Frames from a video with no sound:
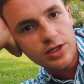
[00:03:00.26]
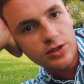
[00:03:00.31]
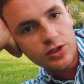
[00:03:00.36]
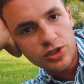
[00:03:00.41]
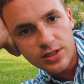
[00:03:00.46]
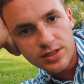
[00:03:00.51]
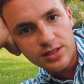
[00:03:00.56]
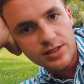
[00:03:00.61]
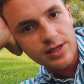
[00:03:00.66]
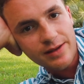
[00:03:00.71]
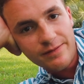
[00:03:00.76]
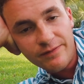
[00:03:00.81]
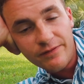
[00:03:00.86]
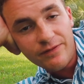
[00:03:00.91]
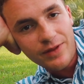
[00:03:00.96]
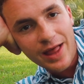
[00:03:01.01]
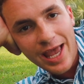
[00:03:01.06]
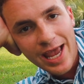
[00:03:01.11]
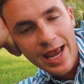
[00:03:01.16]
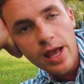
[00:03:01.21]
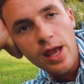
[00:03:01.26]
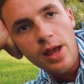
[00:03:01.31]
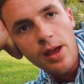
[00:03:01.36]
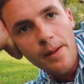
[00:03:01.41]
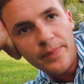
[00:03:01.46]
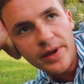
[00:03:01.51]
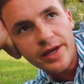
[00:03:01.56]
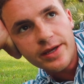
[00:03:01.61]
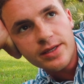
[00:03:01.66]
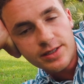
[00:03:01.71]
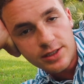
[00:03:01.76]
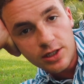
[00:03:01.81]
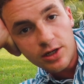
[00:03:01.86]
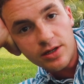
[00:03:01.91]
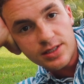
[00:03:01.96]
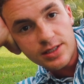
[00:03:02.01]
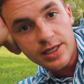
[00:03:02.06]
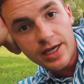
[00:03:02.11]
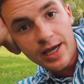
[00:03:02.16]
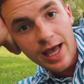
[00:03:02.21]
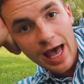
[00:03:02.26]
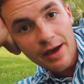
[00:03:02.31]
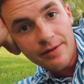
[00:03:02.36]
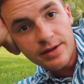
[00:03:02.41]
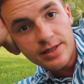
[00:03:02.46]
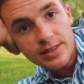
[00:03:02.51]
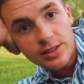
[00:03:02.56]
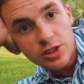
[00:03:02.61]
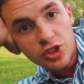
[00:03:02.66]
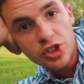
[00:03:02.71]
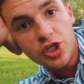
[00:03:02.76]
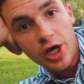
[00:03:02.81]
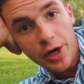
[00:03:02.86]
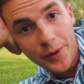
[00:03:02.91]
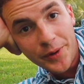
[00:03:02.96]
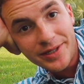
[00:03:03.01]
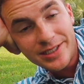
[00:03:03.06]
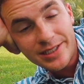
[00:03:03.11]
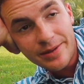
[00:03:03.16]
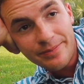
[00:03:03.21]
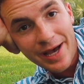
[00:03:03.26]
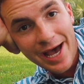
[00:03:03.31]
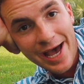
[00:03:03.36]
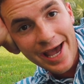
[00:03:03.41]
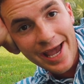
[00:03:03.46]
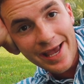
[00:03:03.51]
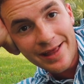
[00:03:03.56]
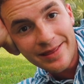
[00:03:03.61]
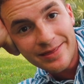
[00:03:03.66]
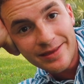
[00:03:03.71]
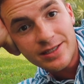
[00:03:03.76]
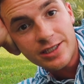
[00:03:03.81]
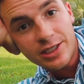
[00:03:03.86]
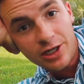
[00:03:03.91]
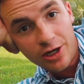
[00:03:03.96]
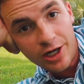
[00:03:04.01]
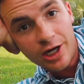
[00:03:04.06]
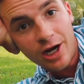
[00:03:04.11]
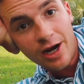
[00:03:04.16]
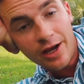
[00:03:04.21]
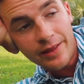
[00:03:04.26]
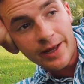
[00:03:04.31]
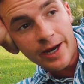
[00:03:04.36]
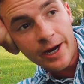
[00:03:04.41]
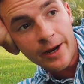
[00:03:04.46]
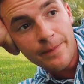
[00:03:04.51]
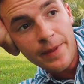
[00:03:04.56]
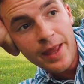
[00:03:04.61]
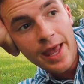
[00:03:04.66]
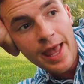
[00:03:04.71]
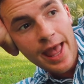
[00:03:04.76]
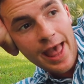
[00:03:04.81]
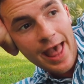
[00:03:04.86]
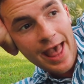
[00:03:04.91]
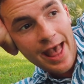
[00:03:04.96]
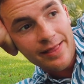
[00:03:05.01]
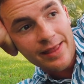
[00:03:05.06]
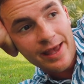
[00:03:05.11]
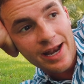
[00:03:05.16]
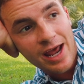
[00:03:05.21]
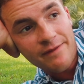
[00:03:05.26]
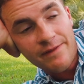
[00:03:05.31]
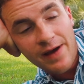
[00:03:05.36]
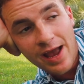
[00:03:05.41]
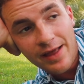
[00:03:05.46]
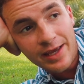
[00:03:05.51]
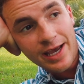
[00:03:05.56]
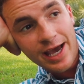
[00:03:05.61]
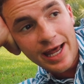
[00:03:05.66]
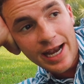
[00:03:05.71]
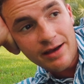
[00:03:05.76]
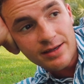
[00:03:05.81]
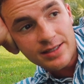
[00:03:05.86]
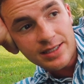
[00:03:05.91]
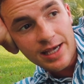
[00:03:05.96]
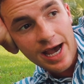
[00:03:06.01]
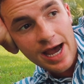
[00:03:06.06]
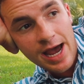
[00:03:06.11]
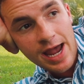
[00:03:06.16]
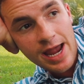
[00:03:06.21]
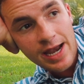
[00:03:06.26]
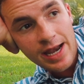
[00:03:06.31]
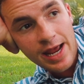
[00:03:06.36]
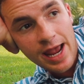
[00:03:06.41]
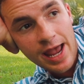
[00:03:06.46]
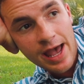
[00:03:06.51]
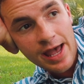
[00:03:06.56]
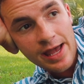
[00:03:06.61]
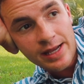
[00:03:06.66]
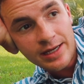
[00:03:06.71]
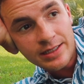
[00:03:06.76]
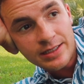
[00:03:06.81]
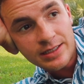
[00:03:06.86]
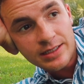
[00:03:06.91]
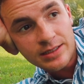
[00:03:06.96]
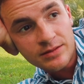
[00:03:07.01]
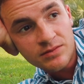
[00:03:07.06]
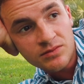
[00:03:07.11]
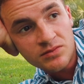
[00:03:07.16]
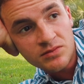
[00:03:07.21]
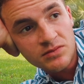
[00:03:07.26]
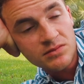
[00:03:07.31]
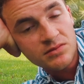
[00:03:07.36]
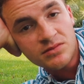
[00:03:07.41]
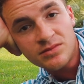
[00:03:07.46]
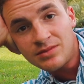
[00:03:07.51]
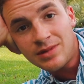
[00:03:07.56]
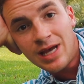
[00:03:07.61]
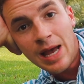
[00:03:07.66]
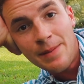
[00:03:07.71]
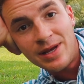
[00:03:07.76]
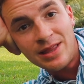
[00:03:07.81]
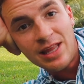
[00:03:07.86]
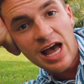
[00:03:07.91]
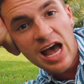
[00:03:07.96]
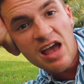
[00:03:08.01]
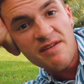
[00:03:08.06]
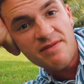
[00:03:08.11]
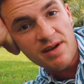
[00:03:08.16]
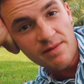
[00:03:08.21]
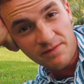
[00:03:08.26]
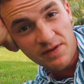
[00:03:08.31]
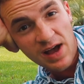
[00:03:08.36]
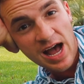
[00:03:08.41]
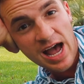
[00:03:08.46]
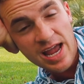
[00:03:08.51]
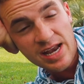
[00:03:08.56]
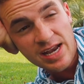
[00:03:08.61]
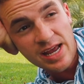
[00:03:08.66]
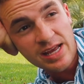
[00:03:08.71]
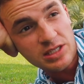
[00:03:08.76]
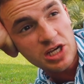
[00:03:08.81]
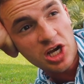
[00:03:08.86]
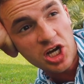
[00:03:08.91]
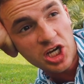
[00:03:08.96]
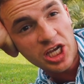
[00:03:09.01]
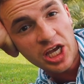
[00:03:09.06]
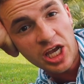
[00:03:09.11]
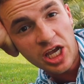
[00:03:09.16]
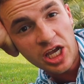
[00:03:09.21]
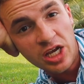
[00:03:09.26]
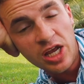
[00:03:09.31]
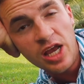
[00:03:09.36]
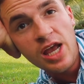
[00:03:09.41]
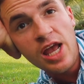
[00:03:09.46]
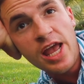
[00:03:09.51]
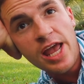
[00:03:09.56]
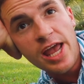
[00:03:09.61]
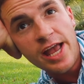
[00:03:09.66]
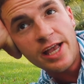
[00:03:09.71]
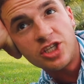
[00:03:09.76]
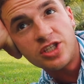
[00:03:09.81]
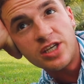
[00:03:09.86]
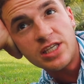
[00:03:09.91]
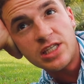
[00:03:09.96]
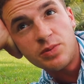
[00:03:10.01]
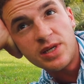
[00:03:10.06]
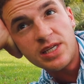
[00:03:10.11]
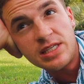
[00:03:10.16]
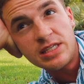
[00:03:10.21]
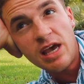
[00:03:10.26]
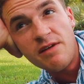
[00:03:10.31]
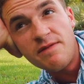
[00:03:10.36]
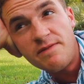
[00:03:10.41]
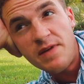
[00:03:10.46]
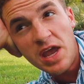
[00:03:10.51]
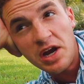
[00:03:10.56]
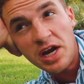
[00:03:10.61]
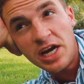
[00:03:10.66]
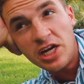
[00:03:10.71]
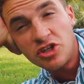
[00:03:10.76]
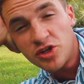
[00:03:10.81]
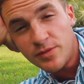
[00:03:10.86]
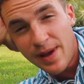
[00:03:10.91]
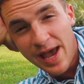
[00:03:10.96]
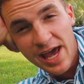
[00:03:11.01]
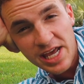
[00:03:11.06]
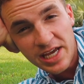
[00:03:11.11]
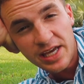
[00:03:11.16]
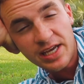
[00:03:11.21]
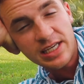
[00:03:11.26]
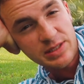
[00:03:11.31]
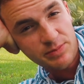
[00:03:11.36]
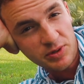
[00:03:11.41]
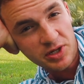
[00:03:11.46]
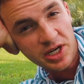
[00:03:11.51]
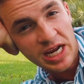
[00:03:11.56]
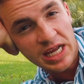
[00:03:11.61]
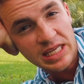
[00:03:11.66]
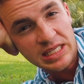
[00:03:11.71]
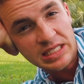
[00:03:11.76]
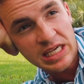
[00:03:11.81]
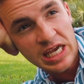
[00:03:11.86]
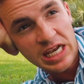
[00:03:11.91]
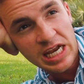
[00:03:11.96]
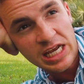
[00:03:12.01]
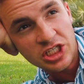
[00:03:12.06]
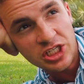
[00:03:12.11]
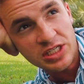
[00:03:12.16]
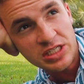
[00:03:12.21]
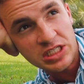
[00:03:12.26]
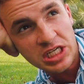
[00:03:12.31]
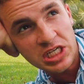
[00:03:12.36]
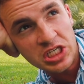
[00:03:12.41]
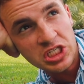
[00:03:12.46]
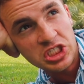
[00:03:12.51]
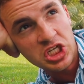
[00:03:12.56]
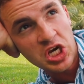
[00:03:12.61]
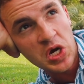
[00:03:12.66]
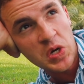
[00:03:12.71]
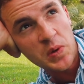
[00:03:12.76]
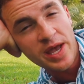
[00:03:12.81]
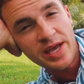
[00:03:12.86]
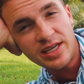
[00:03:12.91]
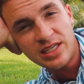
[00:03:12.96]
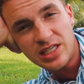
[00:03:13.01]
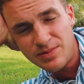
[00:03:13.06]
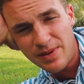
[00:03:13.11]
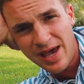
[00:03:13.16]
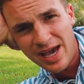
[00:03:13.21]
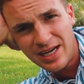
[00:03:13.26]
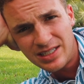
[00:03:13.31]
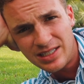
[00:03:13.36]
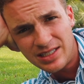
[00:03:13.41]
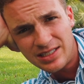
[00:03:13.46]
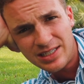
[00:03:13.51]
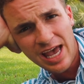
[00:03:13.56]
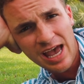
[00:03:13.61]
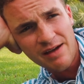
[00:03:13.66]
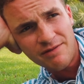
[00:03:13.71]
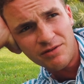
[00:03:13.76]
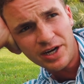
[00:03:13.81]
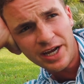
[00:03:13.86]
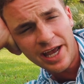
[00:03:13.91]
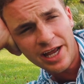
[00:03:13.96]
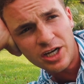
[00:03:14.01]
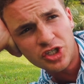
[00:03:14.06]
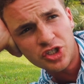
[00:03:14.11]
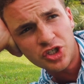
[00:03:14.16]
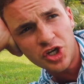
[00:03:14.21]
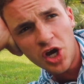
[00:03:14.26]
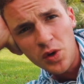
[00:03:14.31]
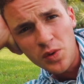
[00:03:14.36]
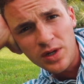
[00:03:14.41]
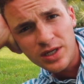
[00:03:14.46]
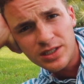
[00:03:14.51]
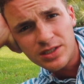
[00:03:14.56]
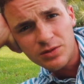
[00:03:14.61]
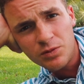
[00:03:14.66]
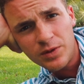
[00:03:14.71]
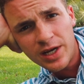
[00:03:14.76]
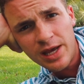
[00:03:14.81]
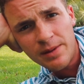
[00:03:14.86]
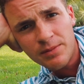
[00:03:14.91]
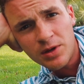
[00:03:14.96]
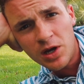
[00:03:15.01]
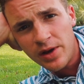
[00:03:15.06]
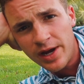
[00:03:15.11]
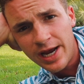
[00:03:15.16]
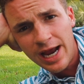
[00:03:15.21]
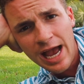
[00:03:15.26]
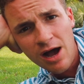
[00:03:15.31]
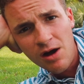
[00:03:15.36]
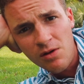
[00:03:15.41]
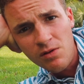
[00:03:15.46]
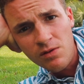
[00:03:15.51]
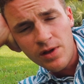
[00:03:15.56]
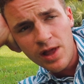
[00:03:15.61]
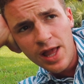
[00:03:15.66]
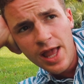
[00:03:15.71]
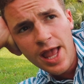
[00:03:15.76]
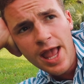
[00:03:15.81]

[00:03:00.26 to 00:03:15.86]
you just inflate but seriously I was choked by the security guard there and then I finally got outside and I'm alive, I'm fine, it's all good. It just was a very traumatic experience and I just don't expect to ever get choked when I'm going out.